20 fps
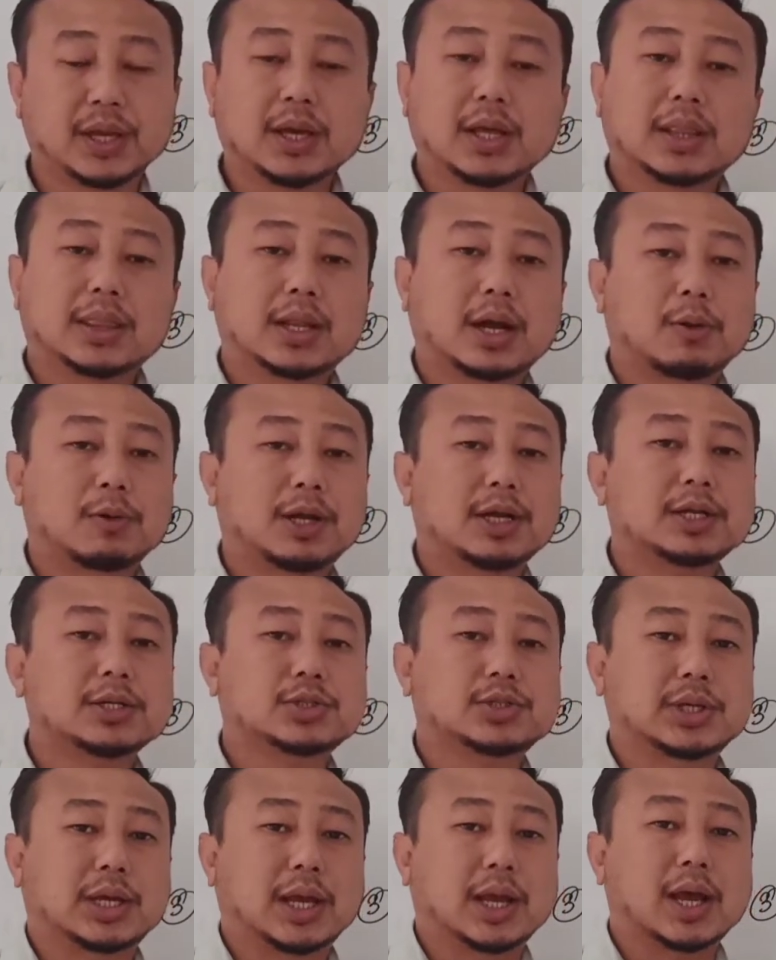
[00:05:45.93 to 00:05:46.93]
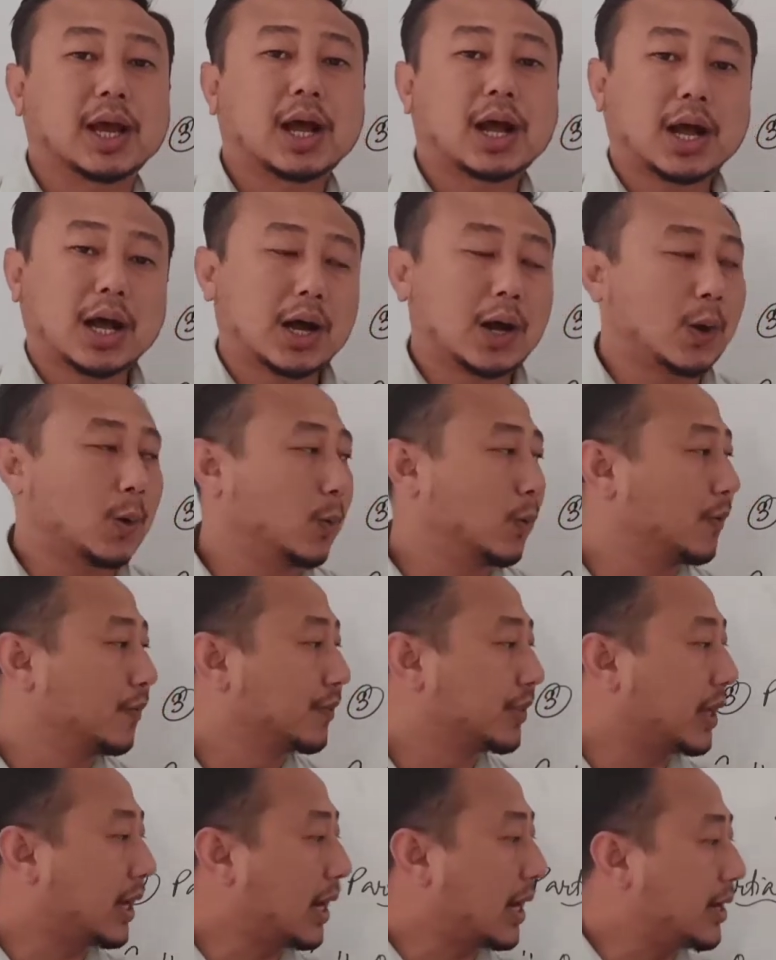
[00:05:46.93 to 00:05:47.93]
Now let us see how
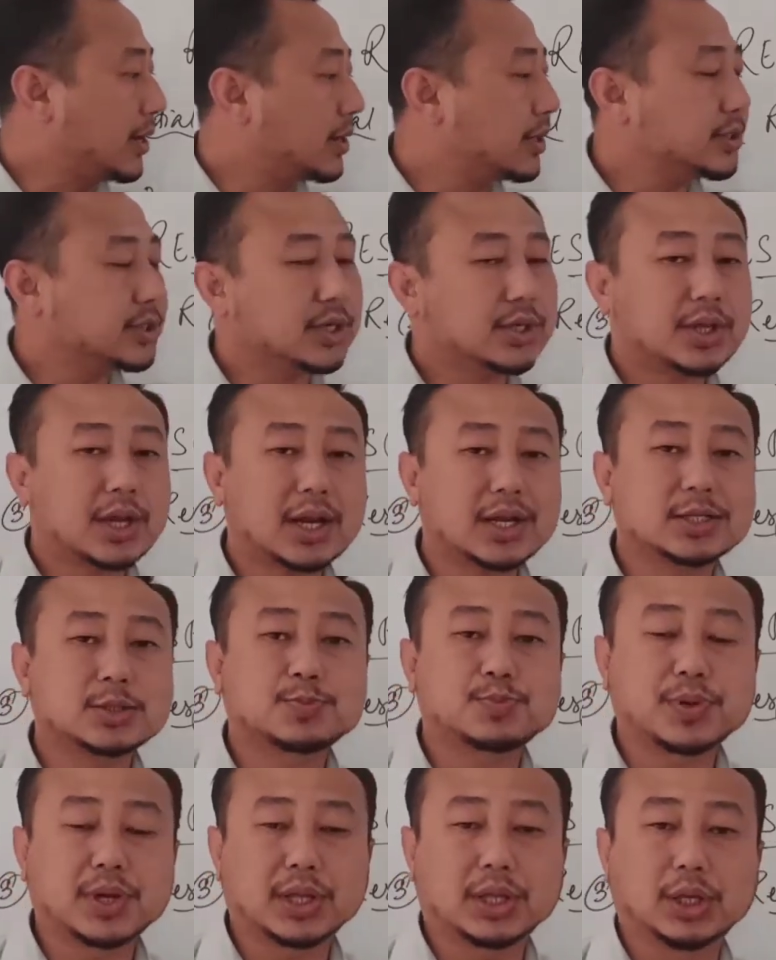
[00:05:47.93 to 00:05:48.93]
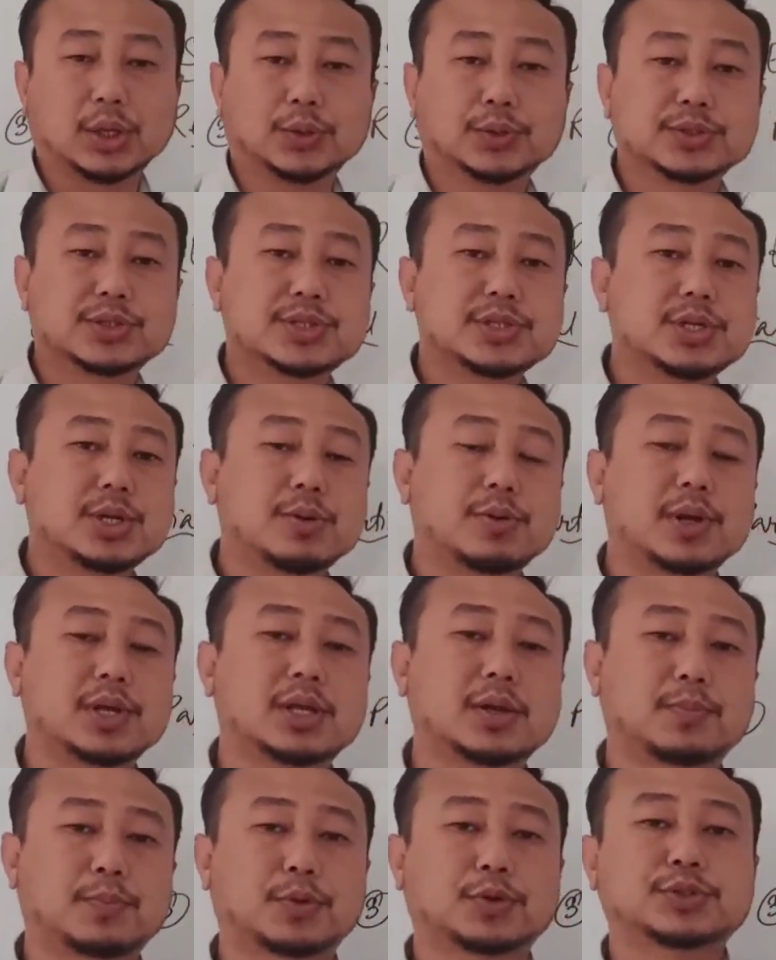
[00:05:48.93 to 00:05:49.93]
the energy that is produced during
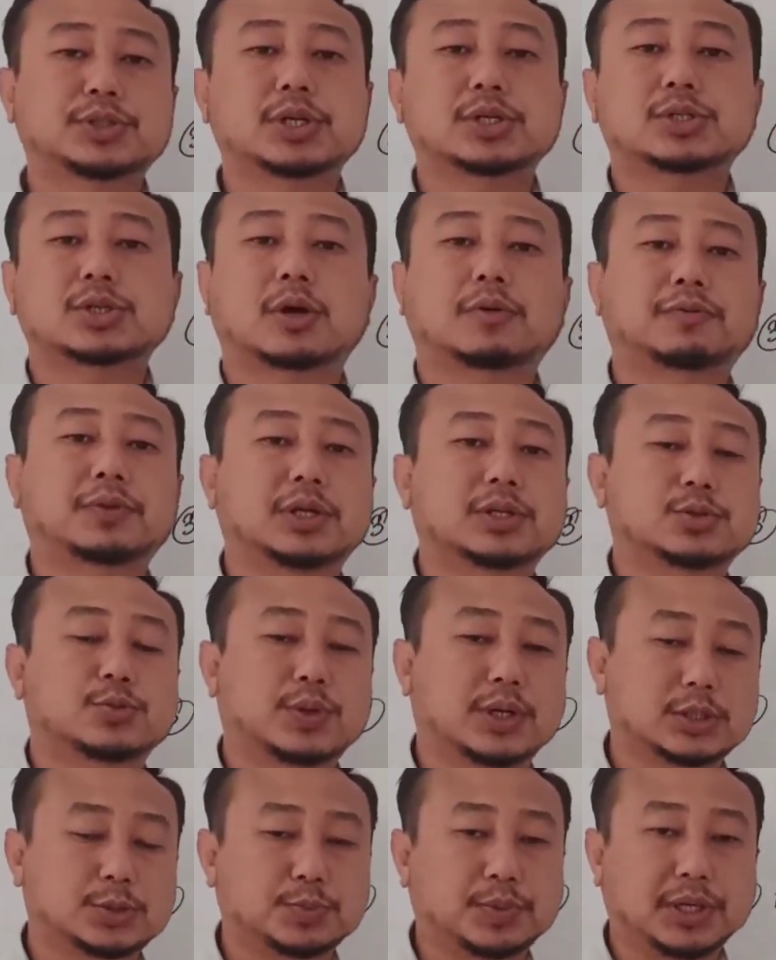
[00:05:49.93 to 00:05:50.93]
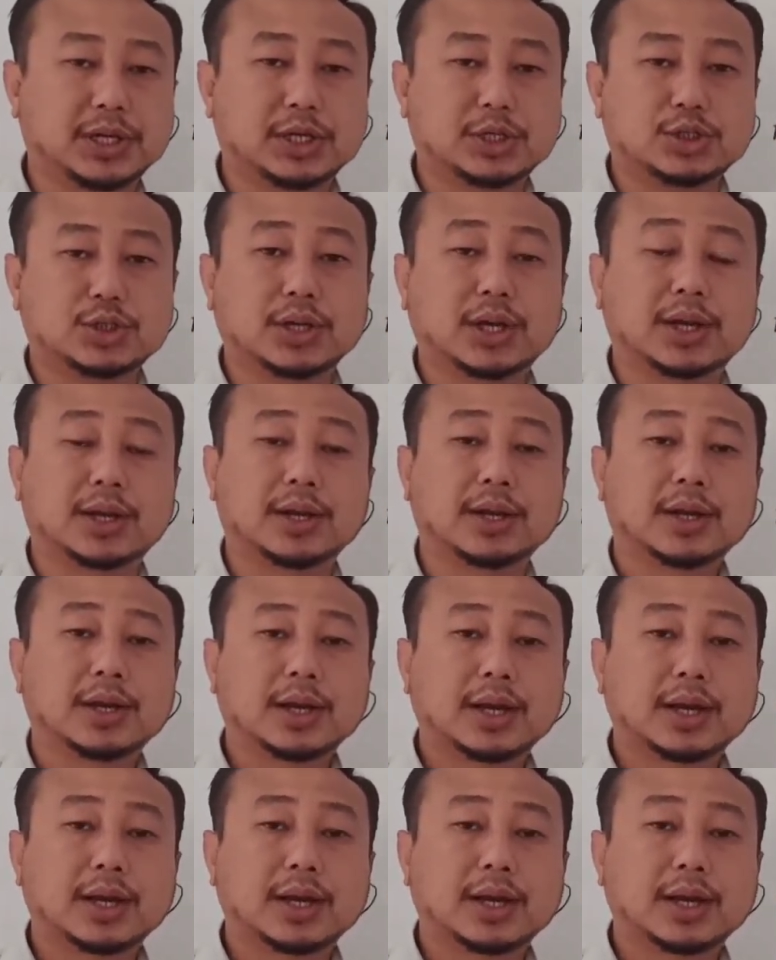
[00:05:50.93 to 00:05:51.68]
the process of this respiration